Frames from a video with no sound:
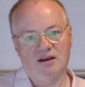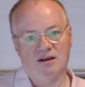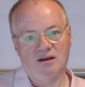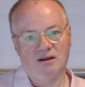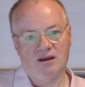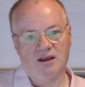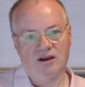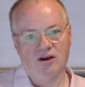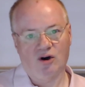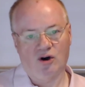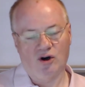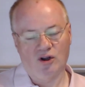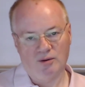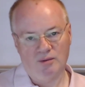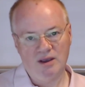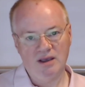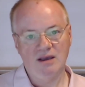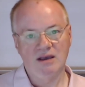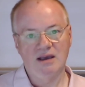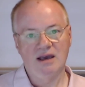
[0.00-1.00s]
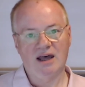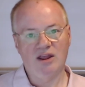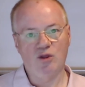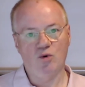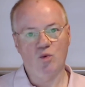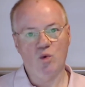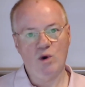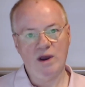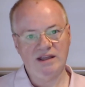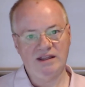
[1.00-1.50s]
economy, and the
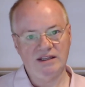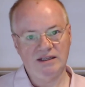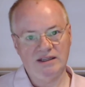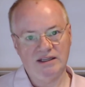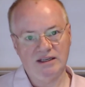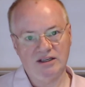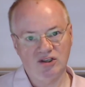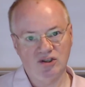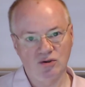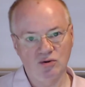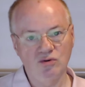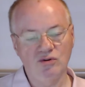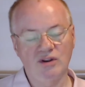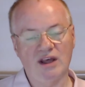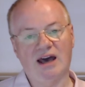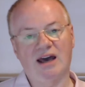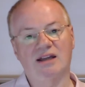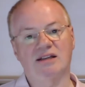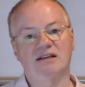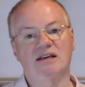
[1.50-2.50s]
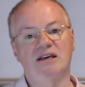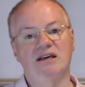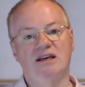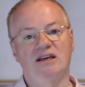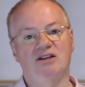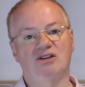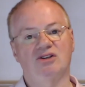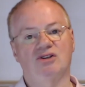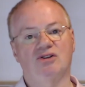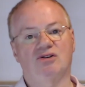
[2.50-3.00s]
way that they do that
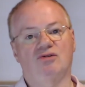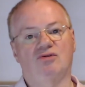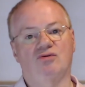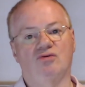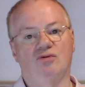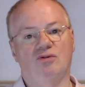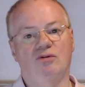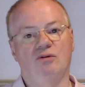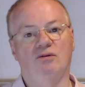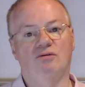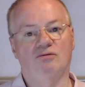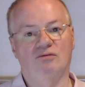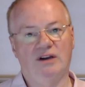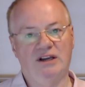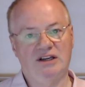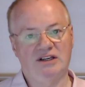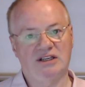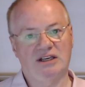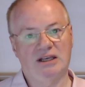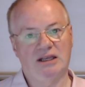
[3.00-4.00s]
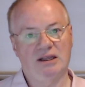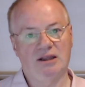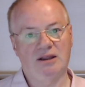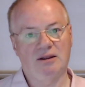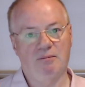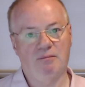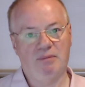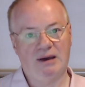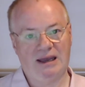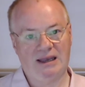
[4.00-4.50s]
is through raising the
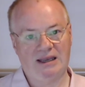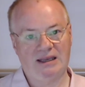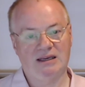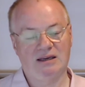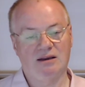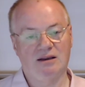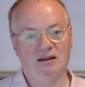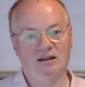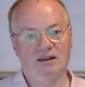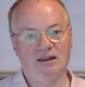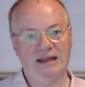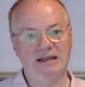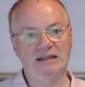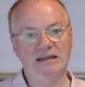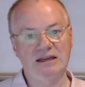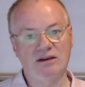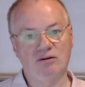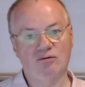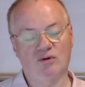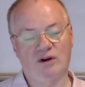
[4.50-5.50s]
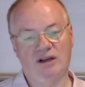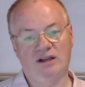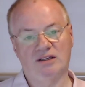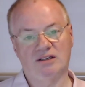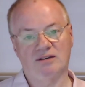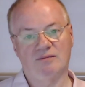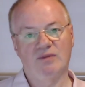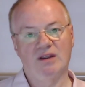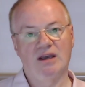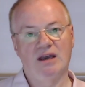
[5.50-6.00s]
bank lending rate,
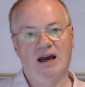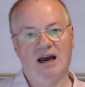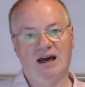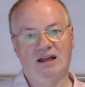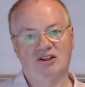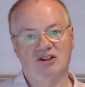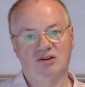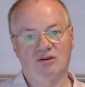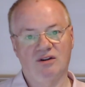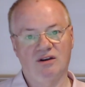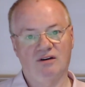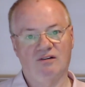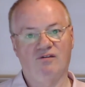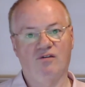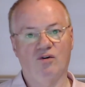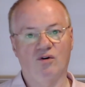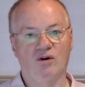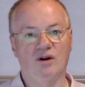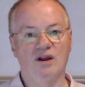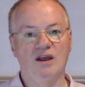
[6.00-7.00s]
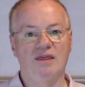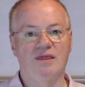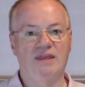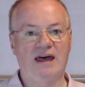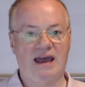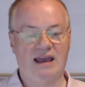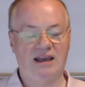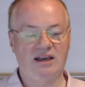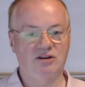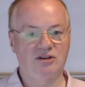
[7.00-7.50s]
and so therefore
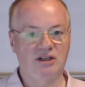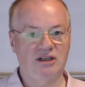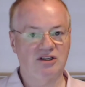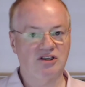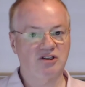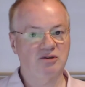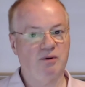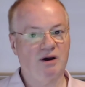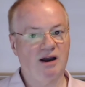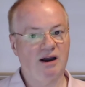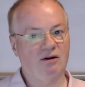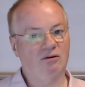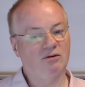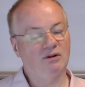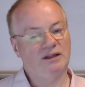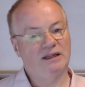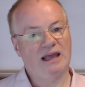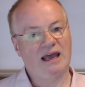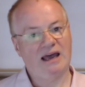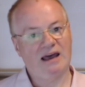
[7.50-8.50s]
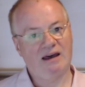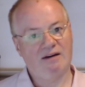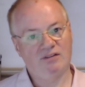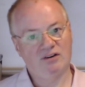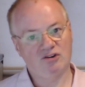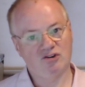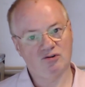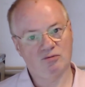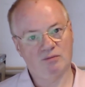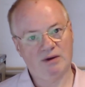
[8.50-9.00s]
that can then spiral and have a
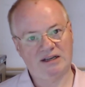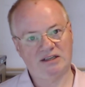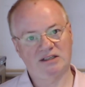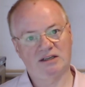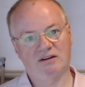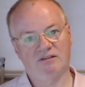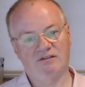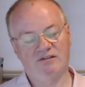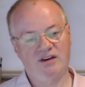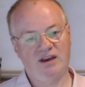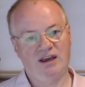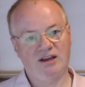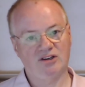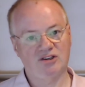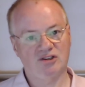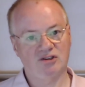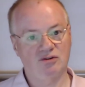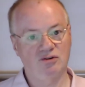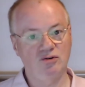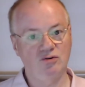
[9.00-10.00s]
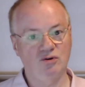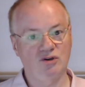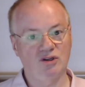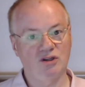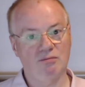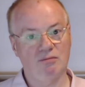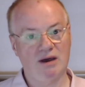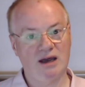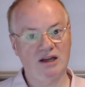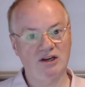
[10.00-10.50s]
dramatic effect. So you can
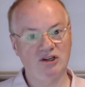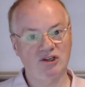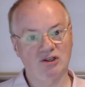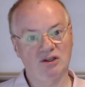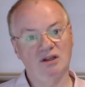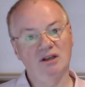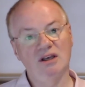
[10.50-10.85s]
imagine